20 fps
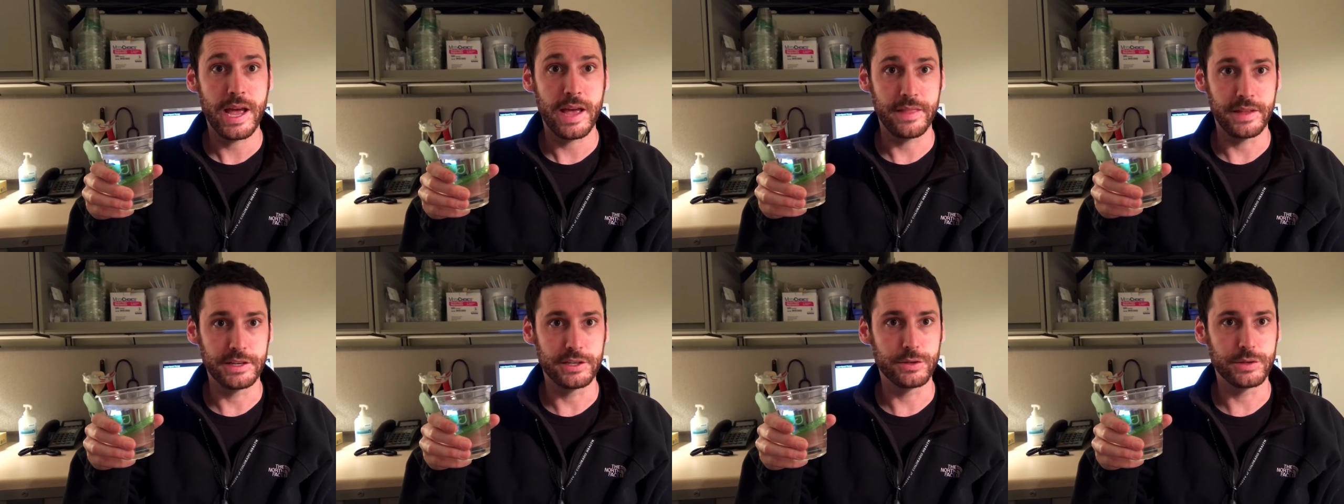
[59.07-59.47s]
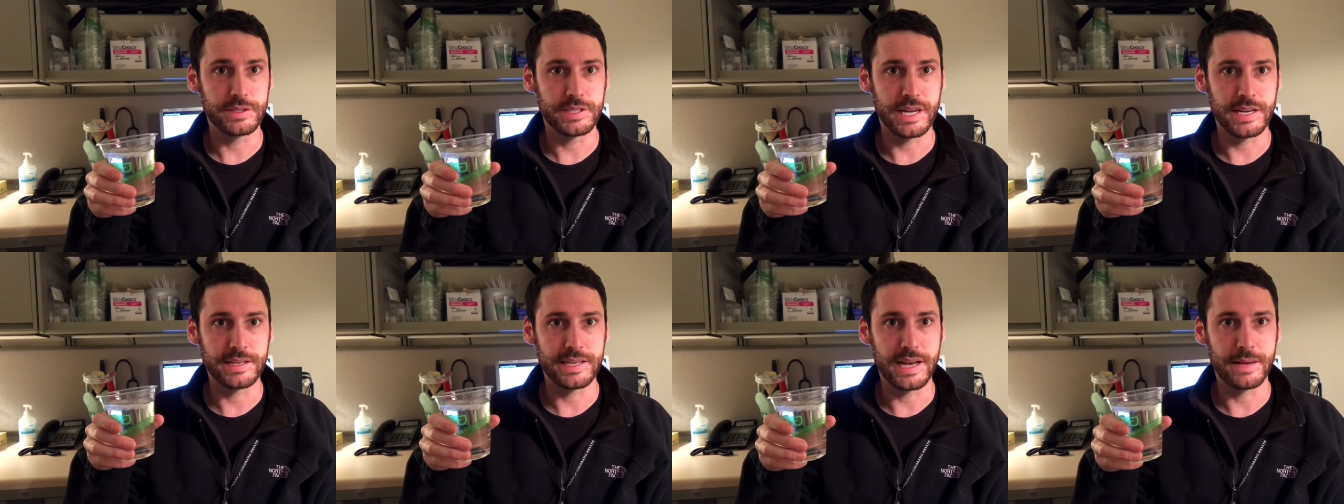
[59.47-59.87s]
and then do it
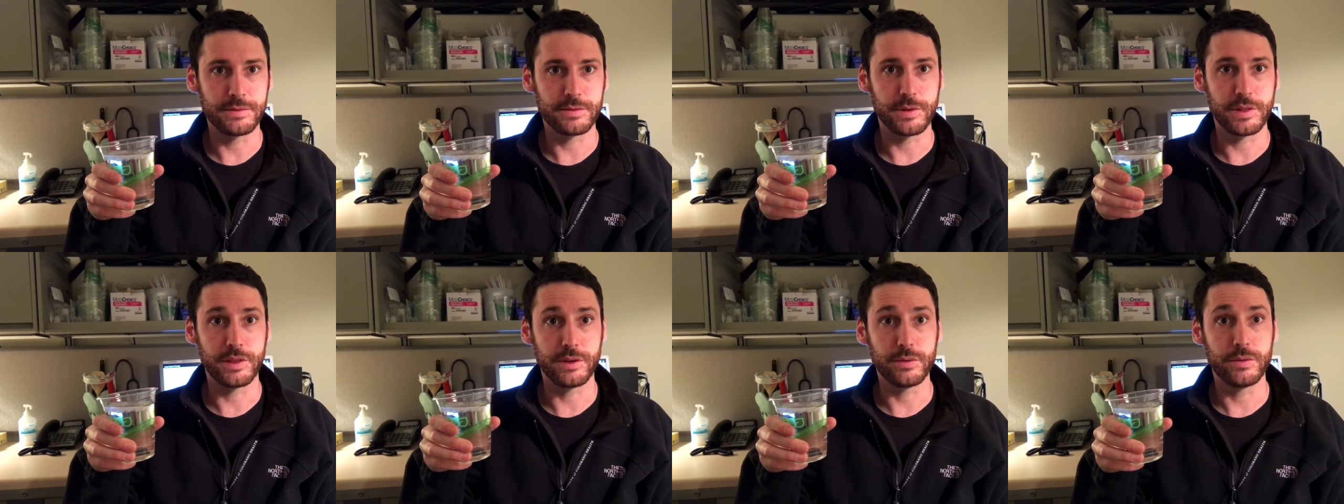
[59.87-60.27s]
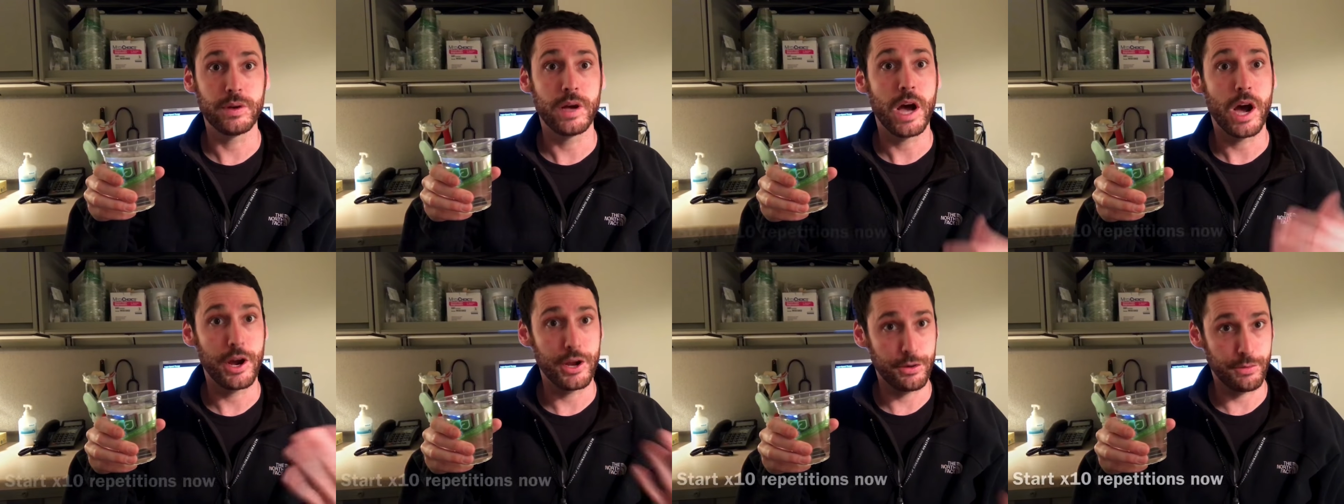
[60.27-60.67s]
ten times with you.
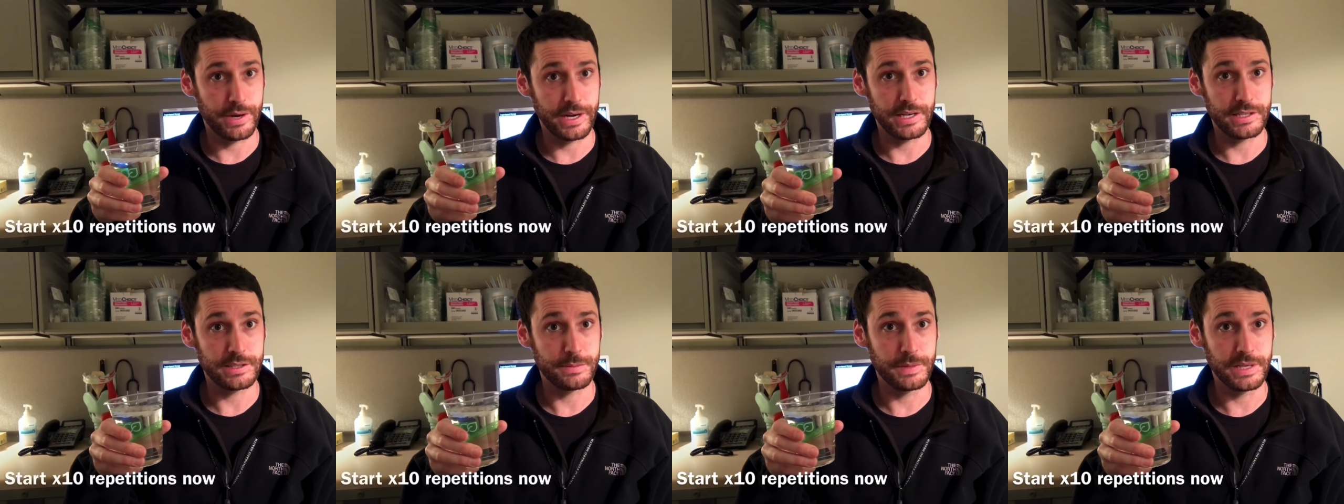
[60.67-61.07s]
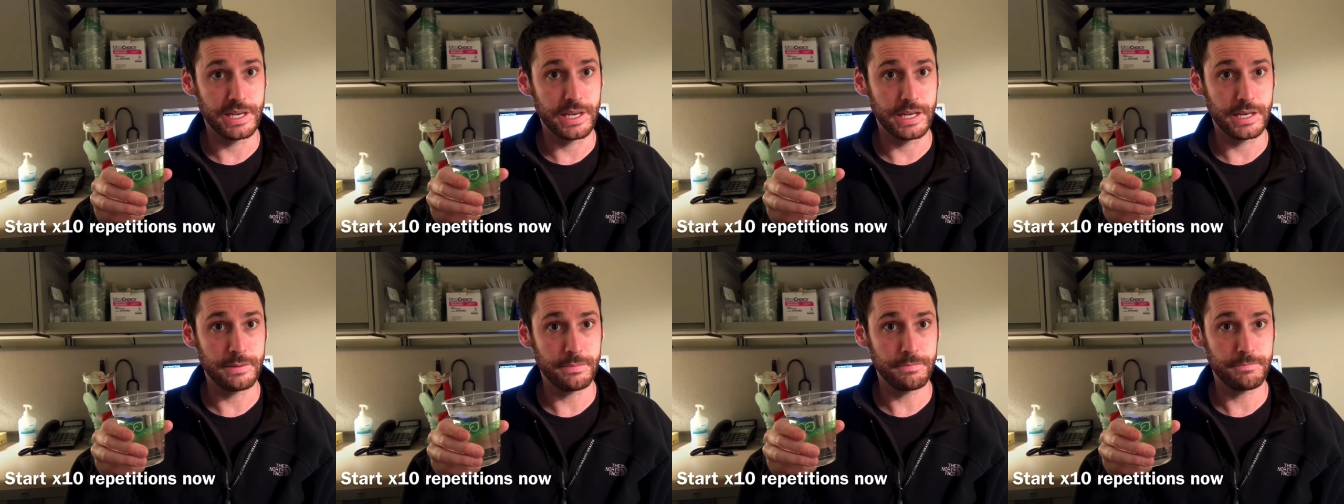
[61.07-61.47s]
Are you ready to
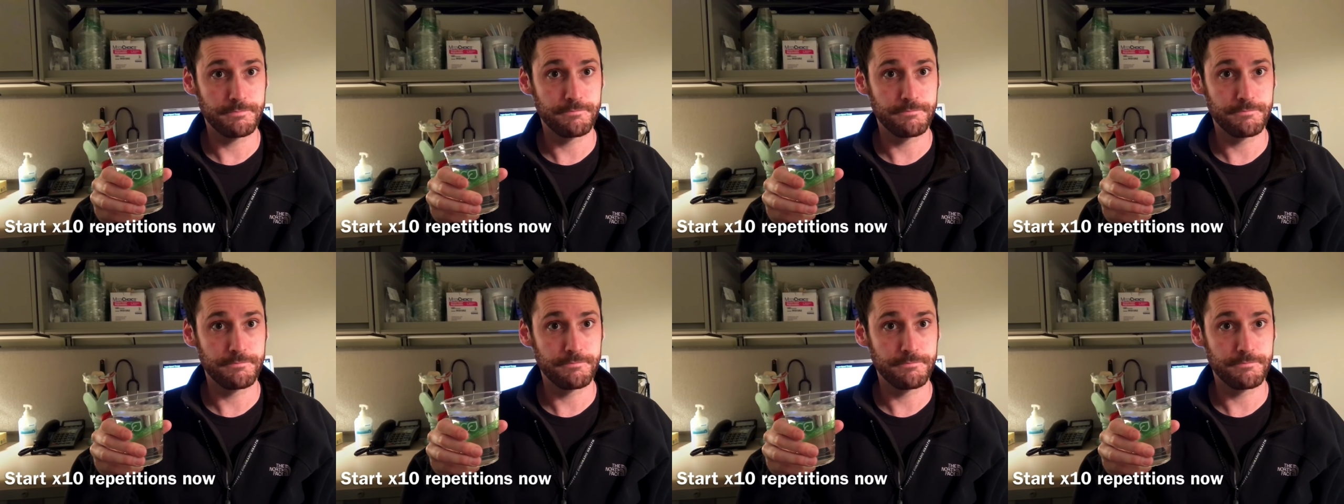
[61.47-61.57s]
begin?